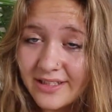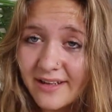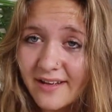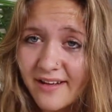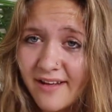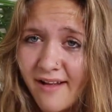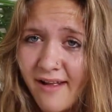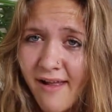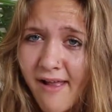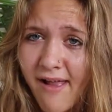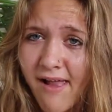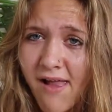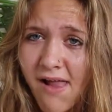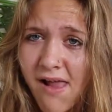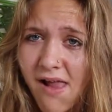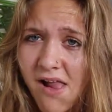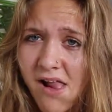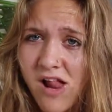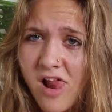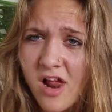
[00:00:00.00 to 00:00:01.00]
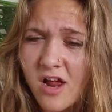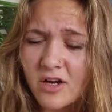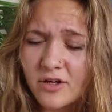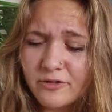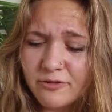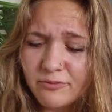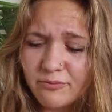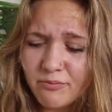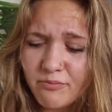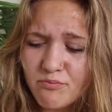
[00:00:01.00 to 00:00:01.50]

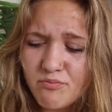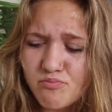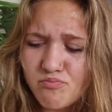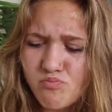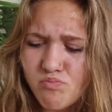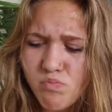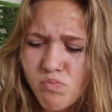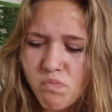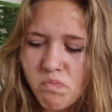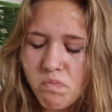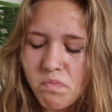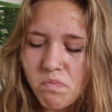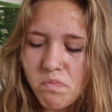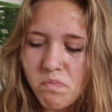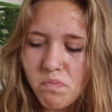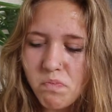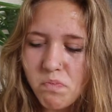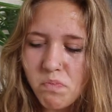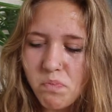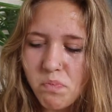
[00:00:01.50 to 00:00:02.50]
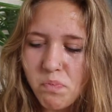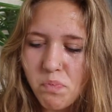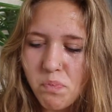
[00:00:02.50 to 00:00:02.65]
No one is speaking in this clip.